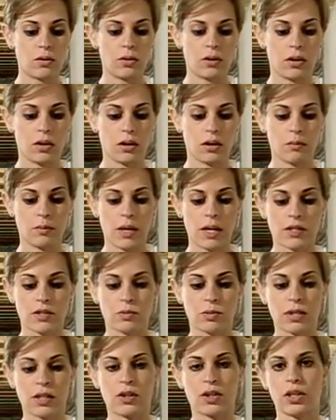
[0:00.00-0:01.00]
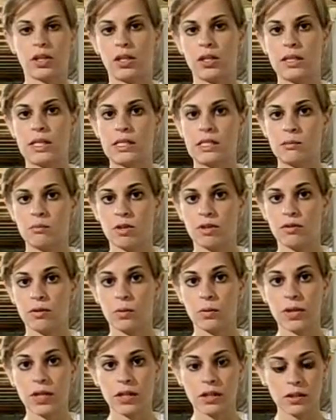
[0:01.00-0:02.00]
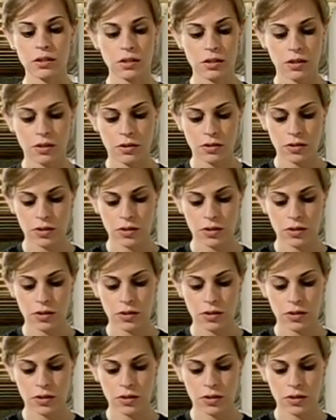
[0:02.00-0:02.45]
or possibly looking to get some different wheels.